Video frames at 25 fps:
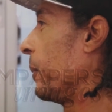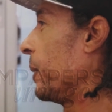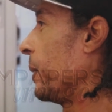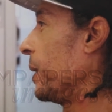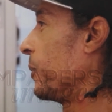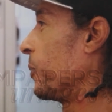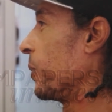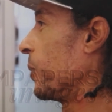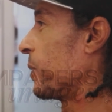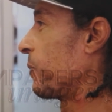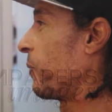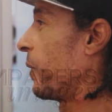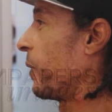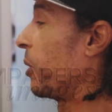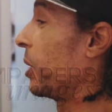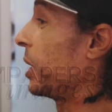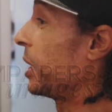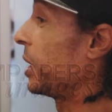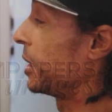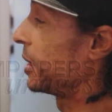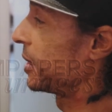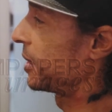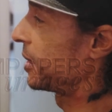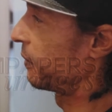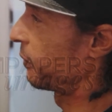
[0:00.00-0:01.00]
it was very
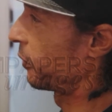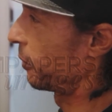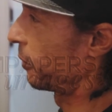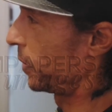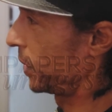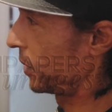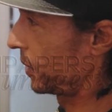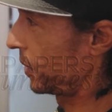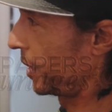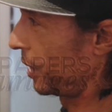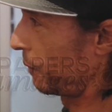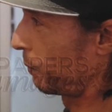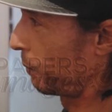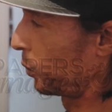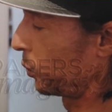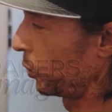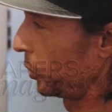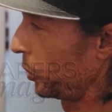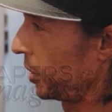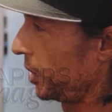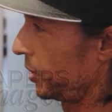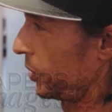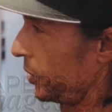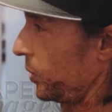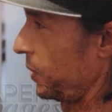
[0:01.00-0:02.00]
easy for me to get
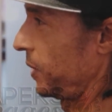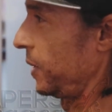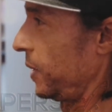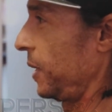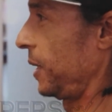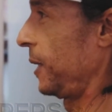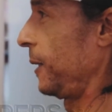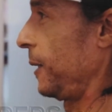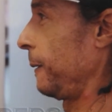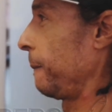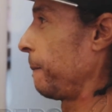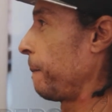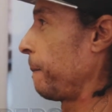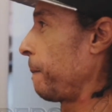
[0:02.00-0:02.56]
pulled into the